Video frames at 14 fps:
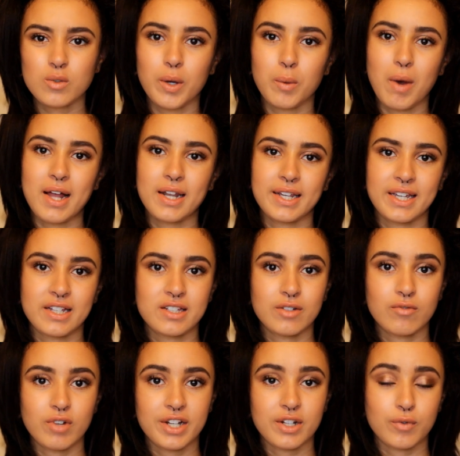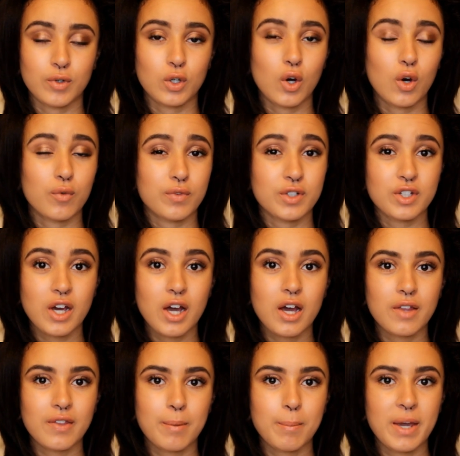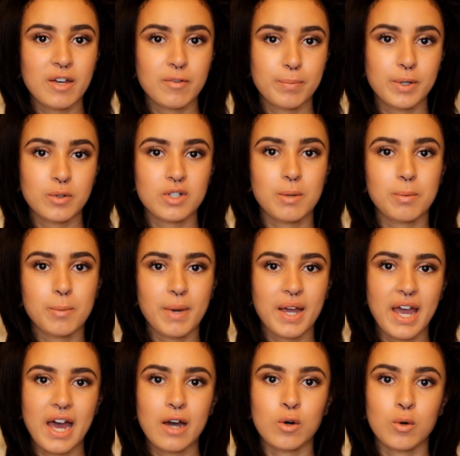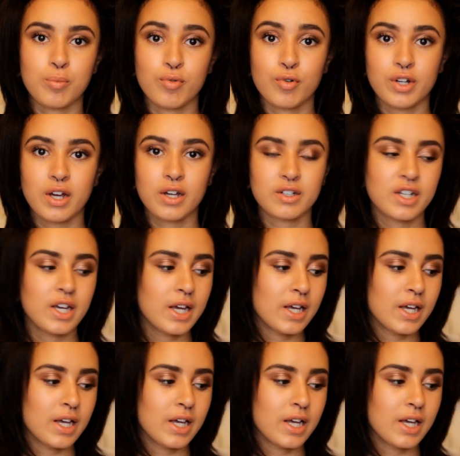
quite well at getting rid of a lot of the dirt that may have built up in my hair or product